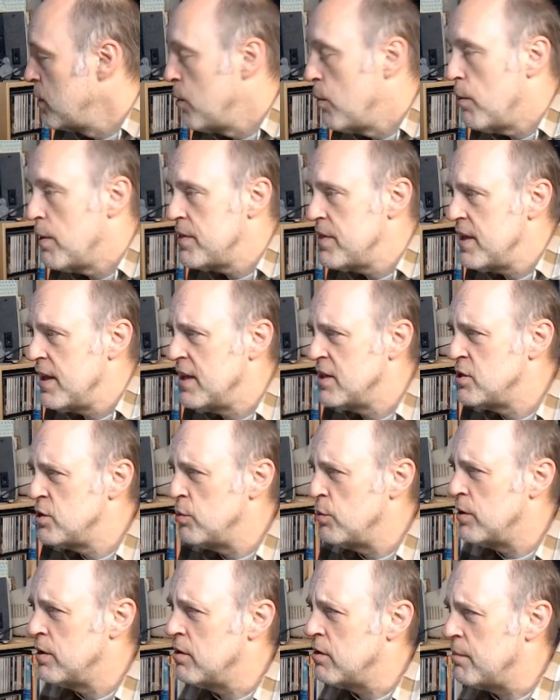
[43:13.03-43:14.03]
One thing I do
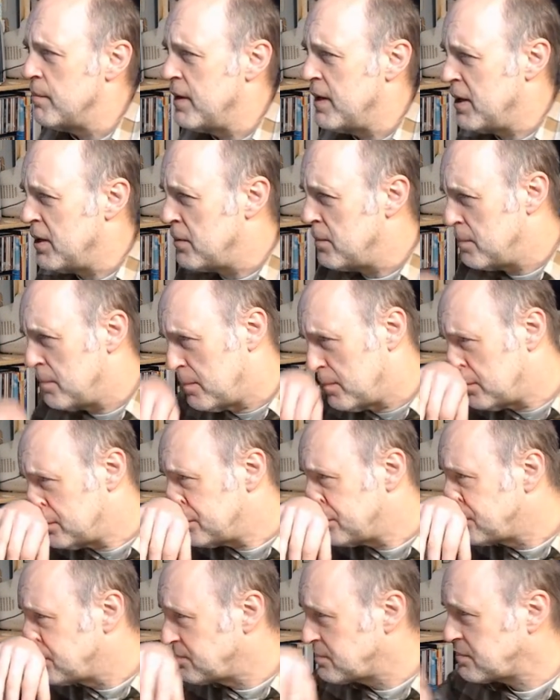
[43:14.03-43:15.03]
wonder about,
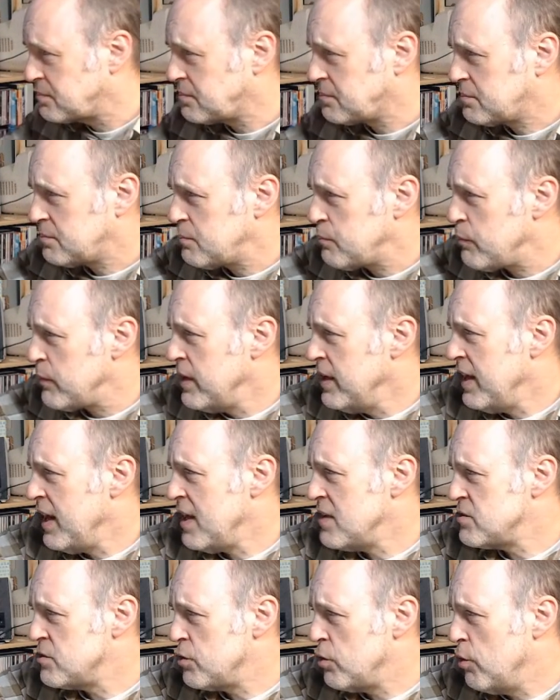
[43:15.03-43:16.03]
it
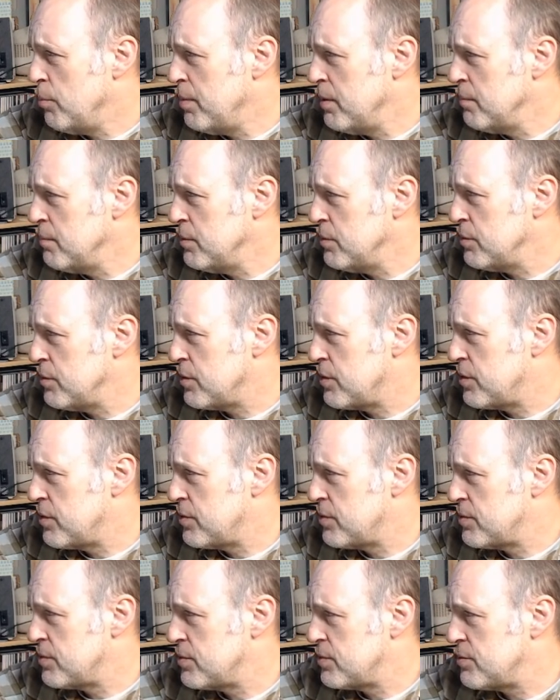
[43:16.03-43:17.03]
has OpenBoot
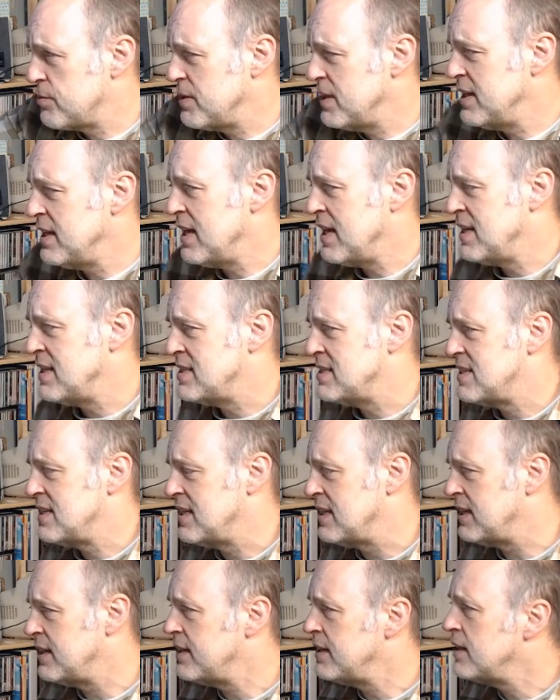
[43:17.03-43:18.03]

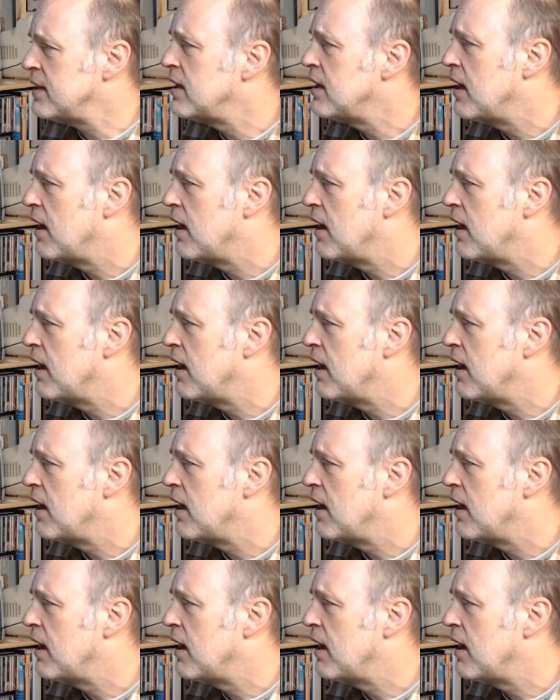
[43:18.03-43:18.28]
3.19.